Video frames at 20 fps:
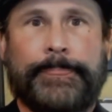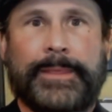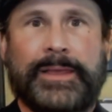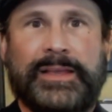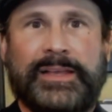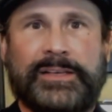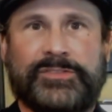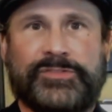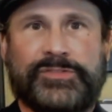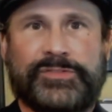
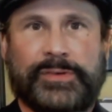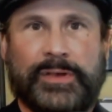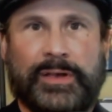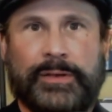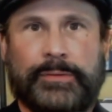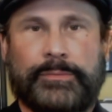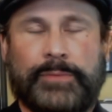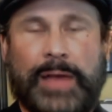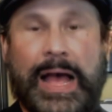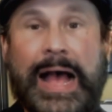is
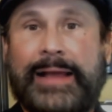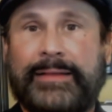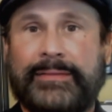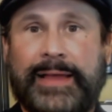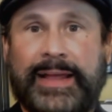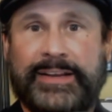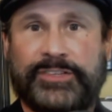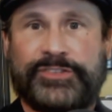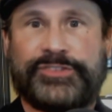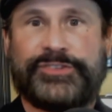
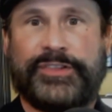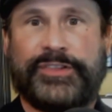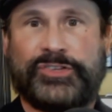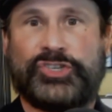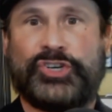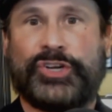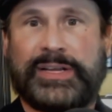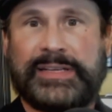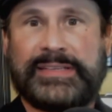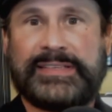highlighted so that
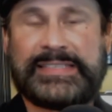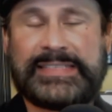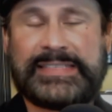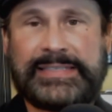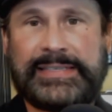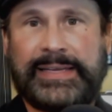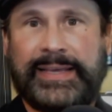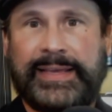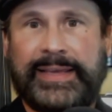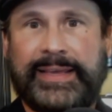you can
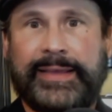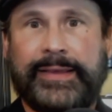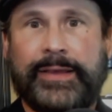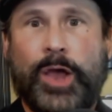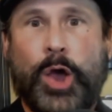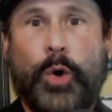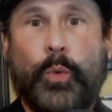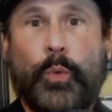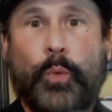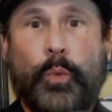see
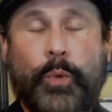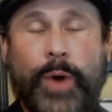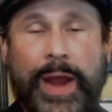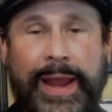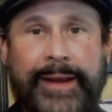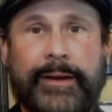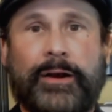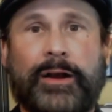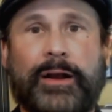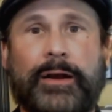
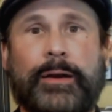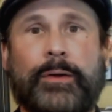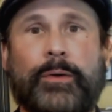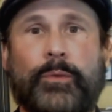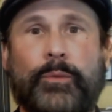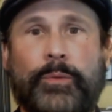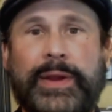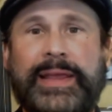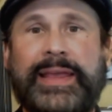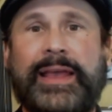where
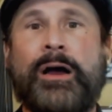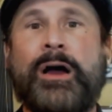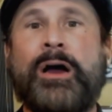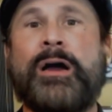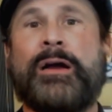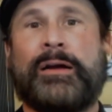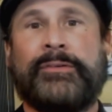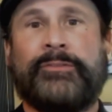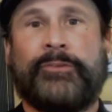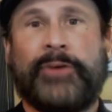we
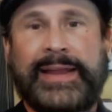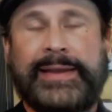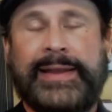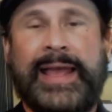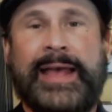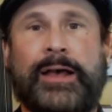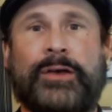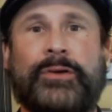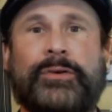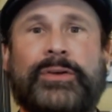are right
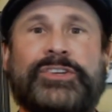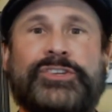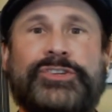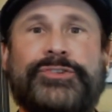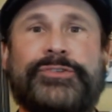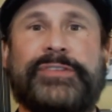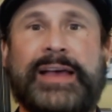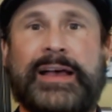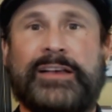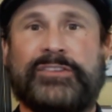now in
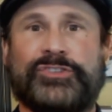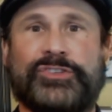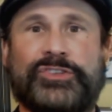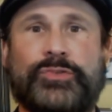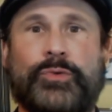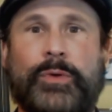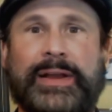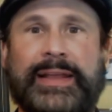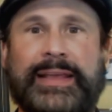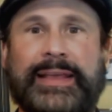
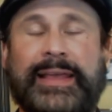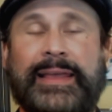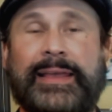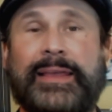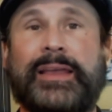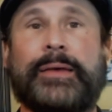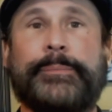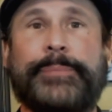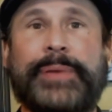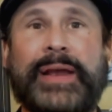2020 in
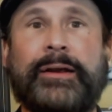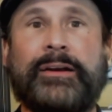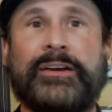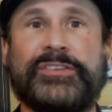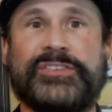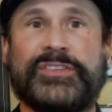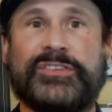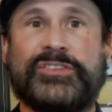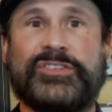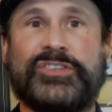
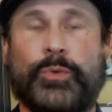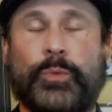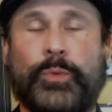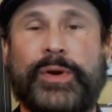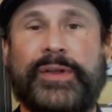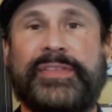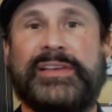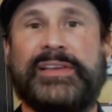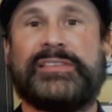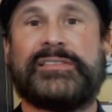comparison to
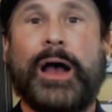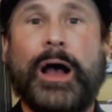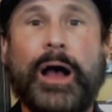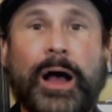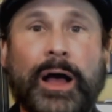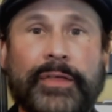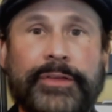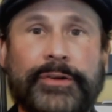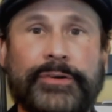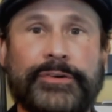where these
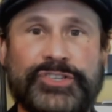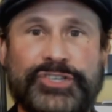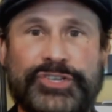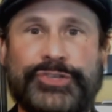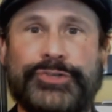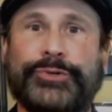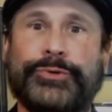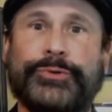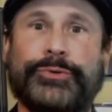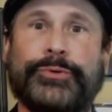other
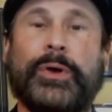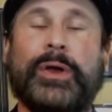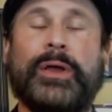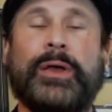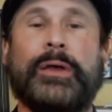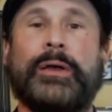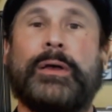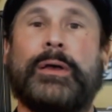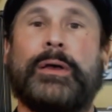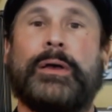two
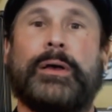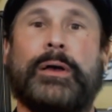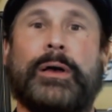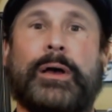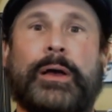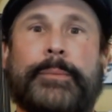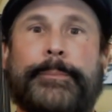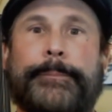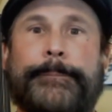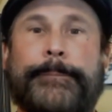
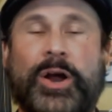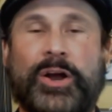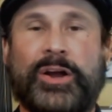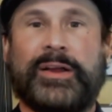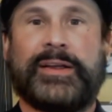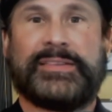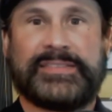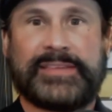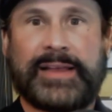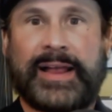
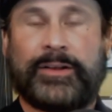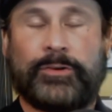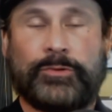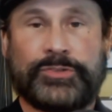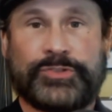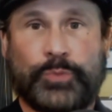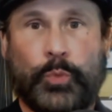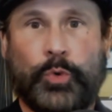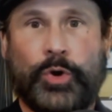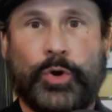market
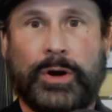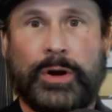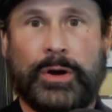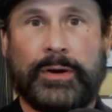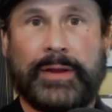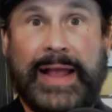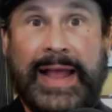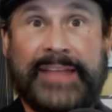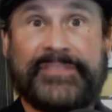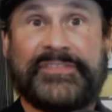cycles
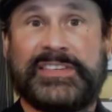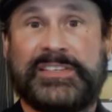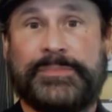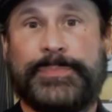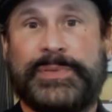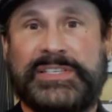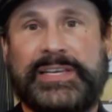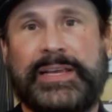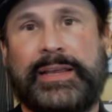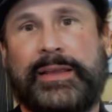were at this
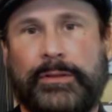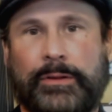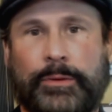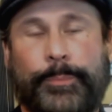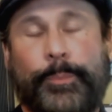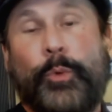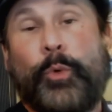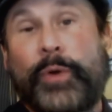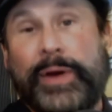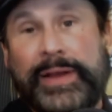particular
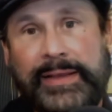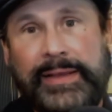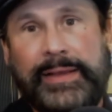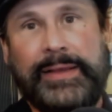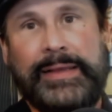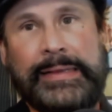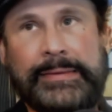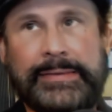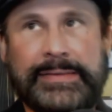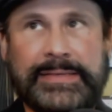point
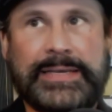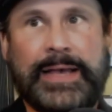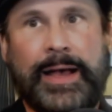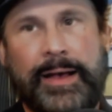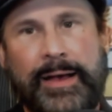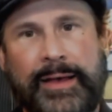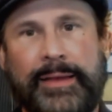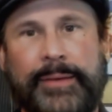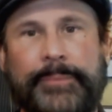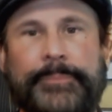in
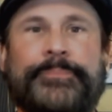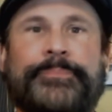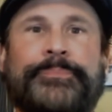time.